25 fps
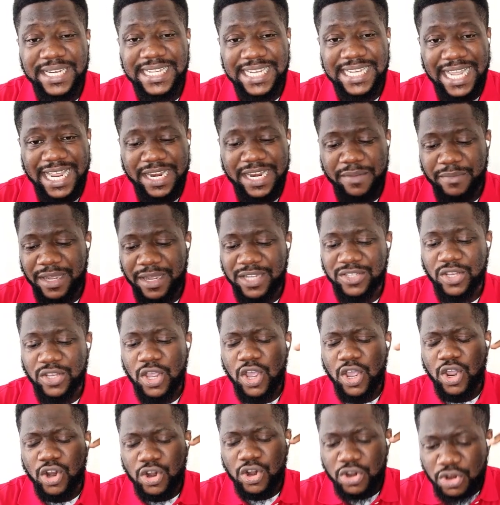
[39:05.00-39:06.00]
bodied
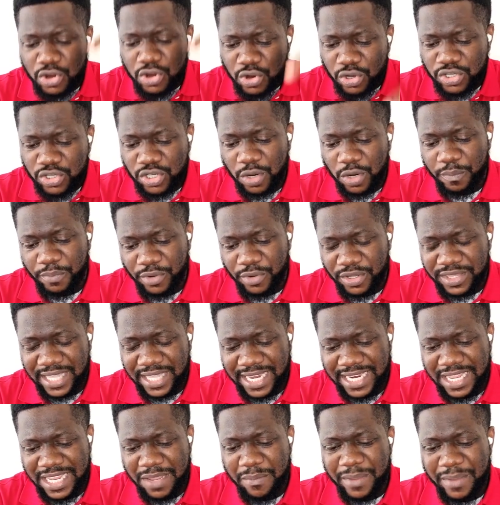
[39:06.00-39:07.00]
animals looked
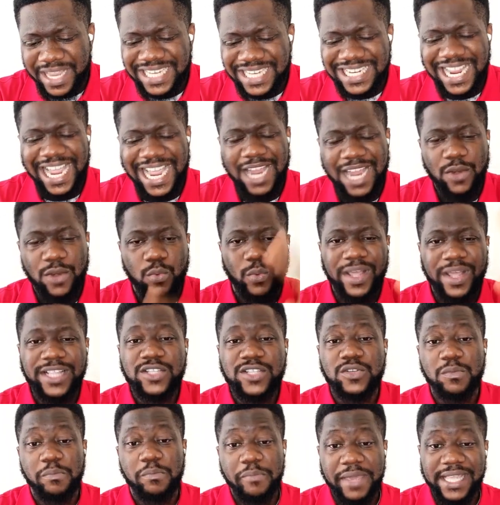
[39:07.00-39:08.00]
upon that image and
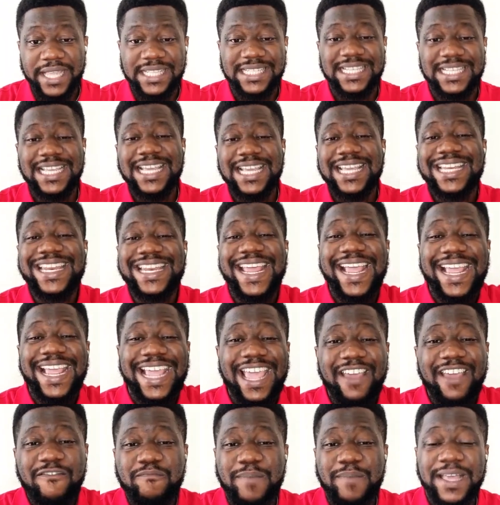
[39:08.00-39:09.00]
went to mate, they
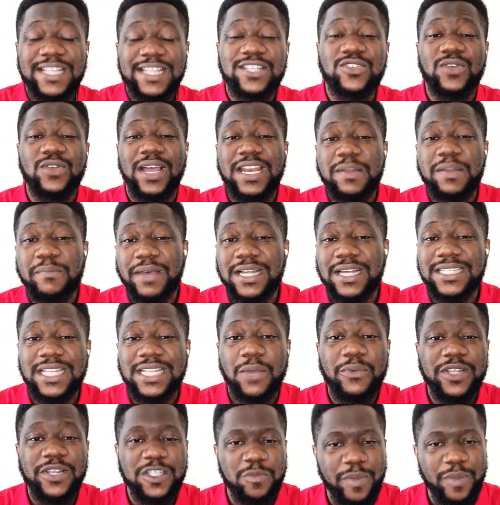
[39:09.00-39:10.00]
gave birth to
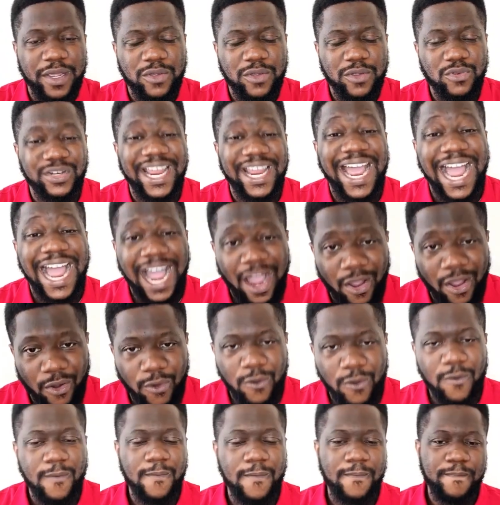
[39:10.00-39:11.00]
animals that were speckled.
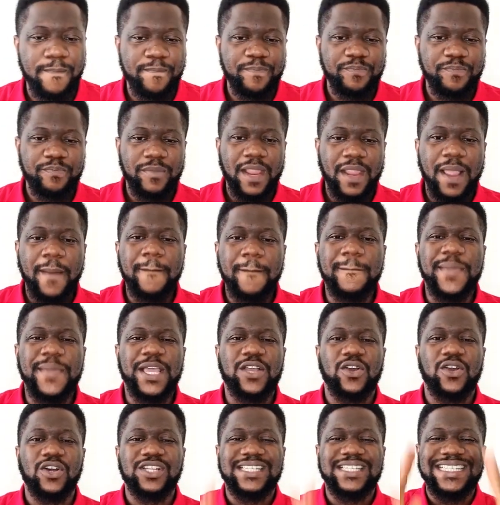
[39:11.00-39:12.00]
How?
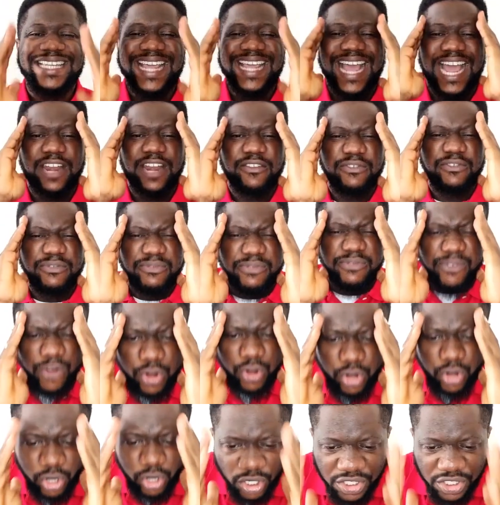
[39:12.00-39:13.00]
Because they had
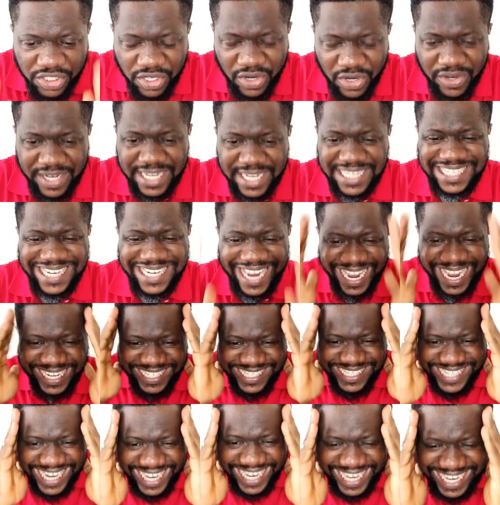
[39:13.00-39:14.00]
focused on it, they
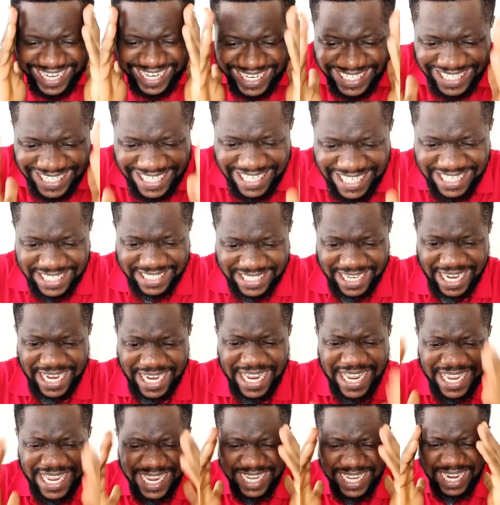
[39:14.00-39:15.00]
had taken it
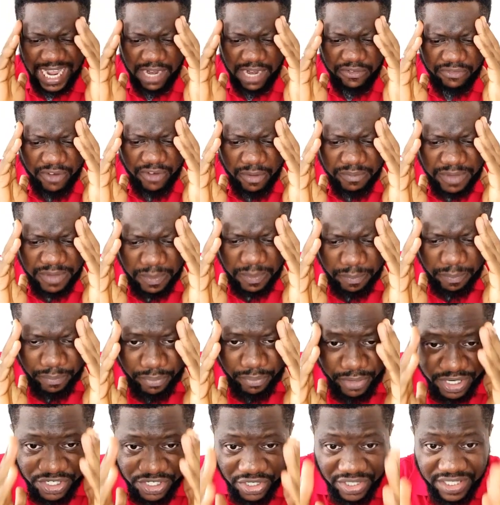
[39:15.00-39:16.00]
inside. It had formed
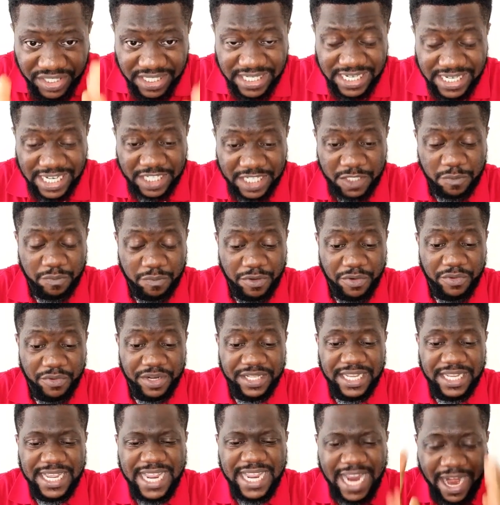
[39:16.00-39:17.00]
impressions in their
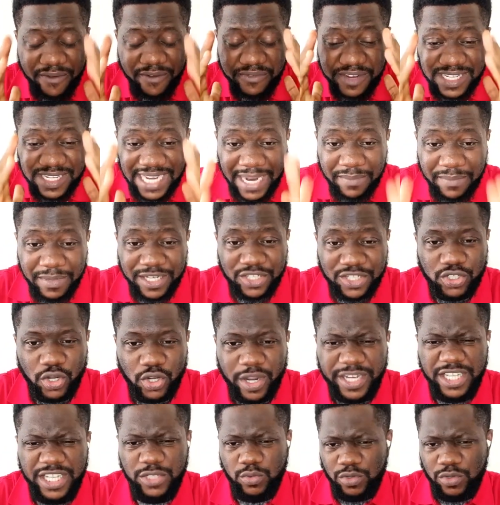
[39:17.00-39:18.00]
spirit. Every time they
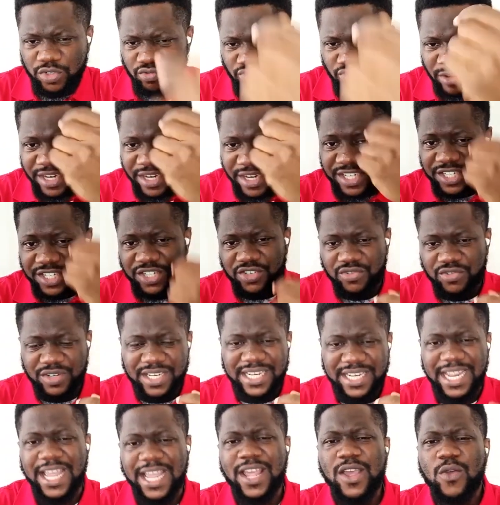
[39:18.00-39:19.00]
saw it, it was
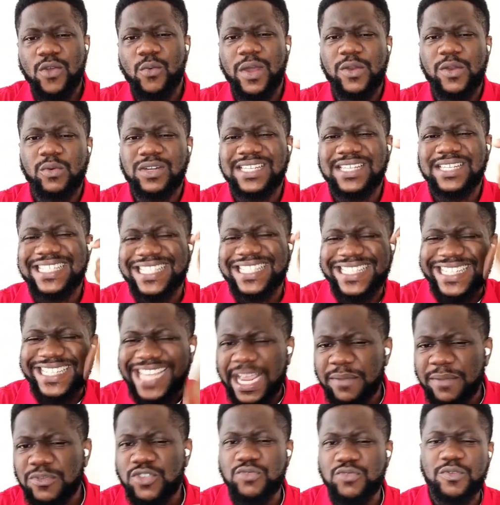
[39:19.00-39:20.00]
registering there. When it was
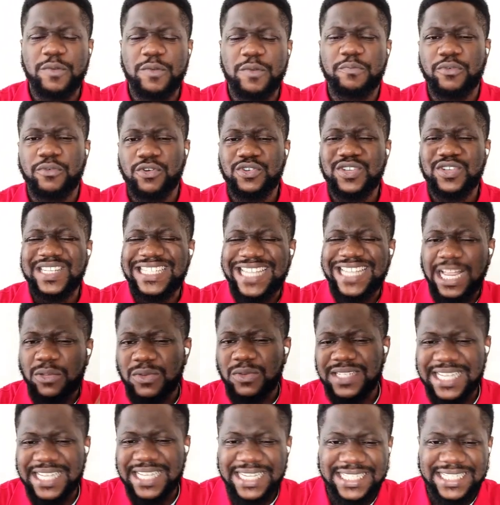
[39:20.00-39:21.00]
time to reproduce,
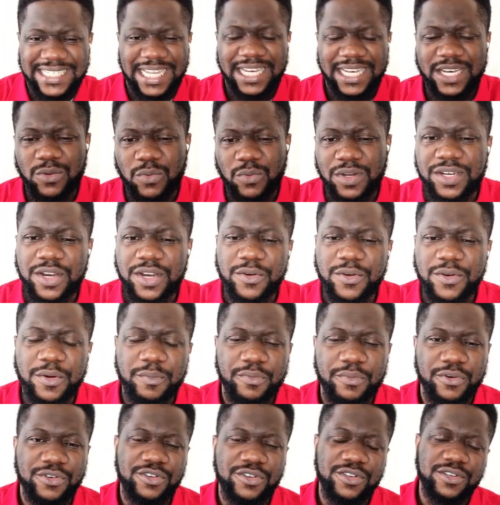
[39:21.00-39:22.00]
that was exactly what they
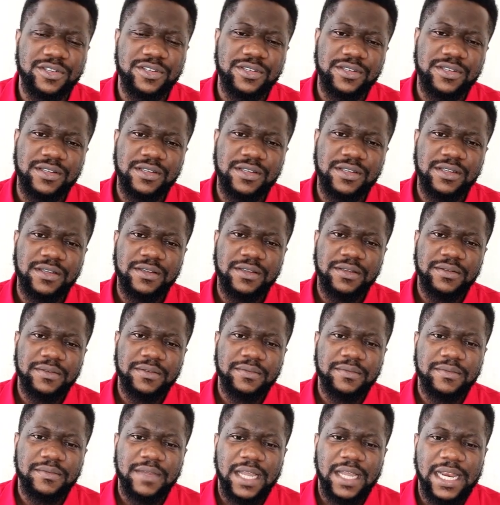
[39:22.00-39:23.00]
reproduced.
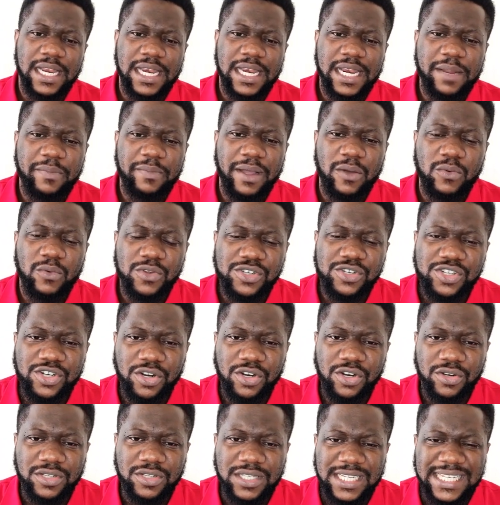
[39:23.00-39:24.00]
And Laban was
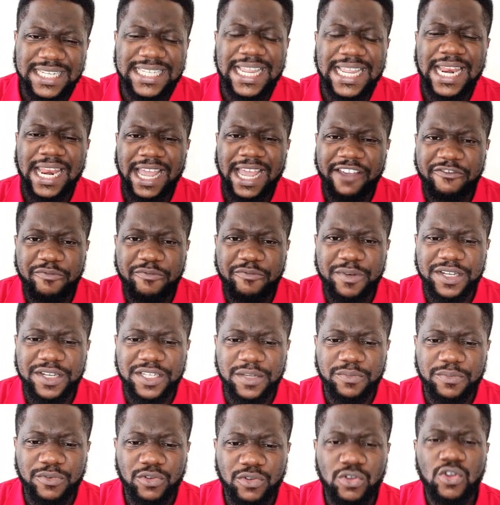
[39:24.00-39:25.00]
shocked. It's a life
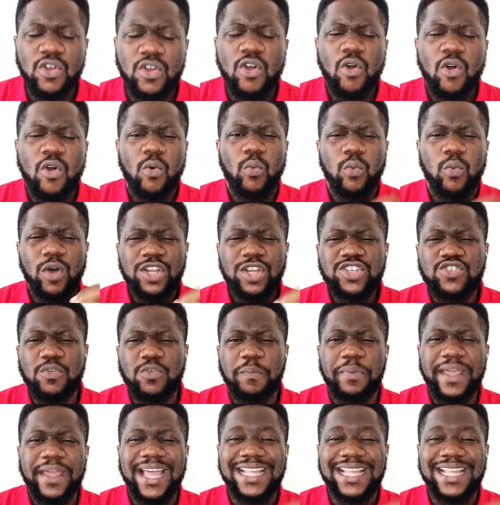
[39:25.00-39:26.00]
principle.
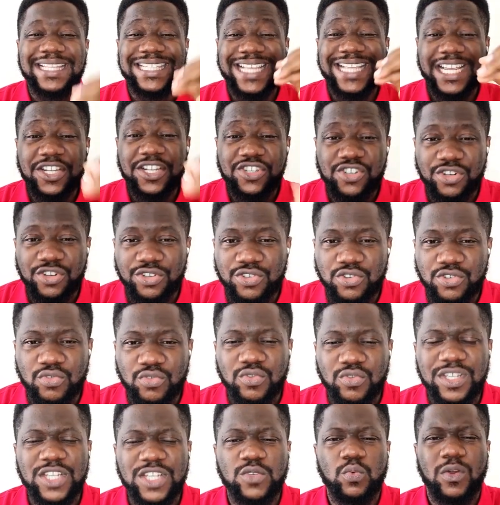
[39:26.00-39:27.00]
What you pay attention
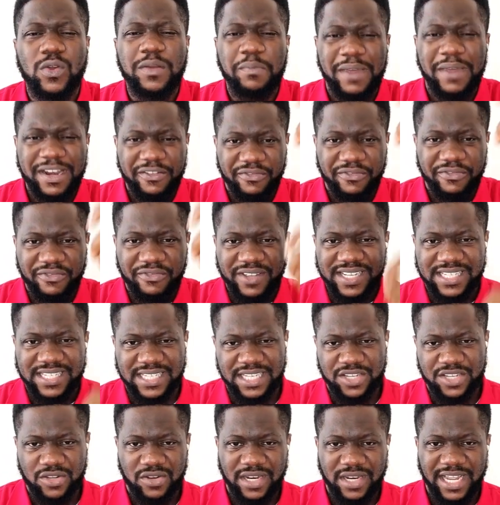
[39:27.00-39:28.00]
to is what
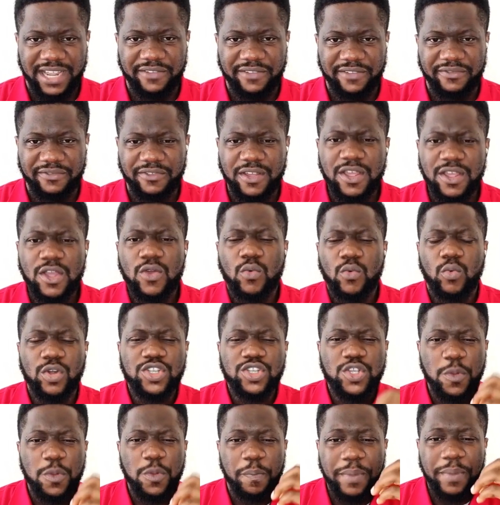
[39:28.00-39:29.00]
manifests in your life.
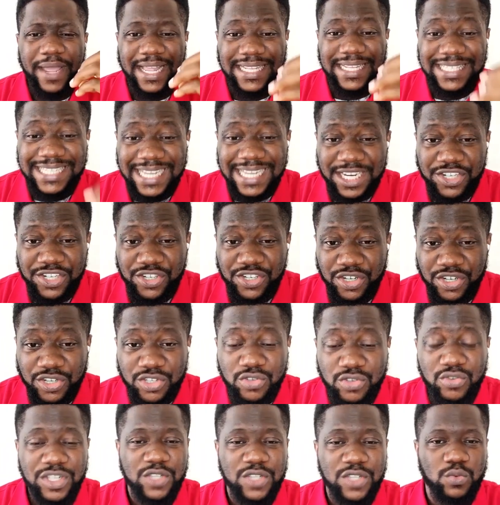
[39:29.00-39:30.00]
What you pay
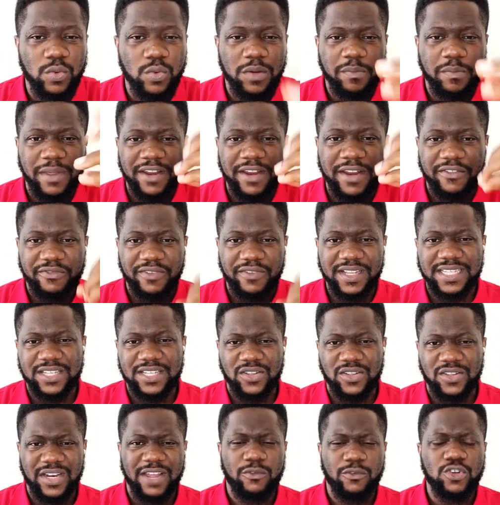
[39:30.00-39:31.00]
attention to is what
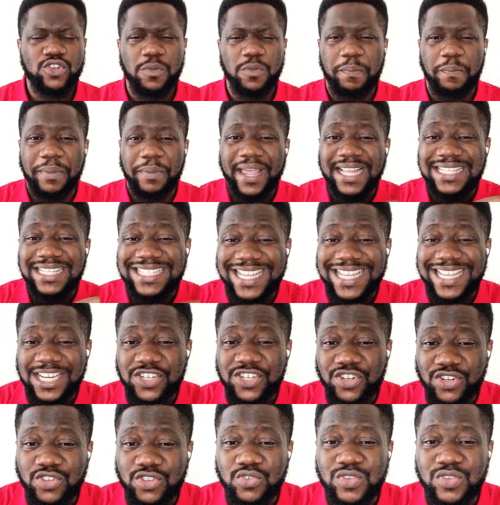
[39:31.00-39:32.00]
manifests in your life. What you pay
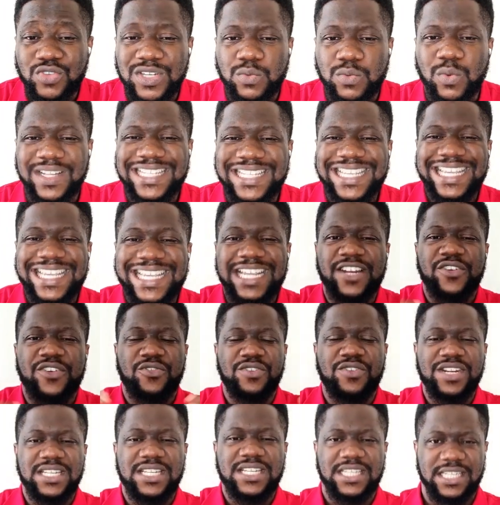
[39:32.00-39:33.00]
attention to is what
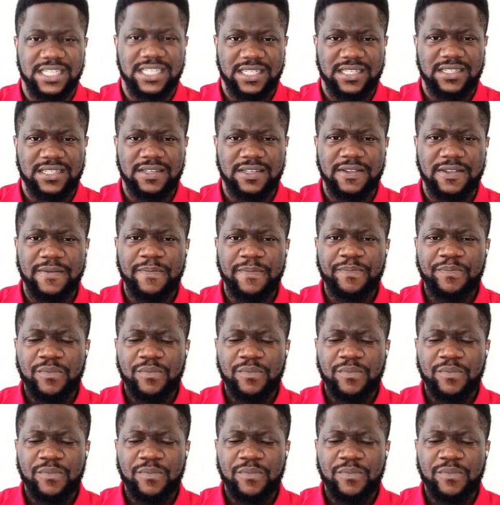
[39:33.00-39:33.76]
increases.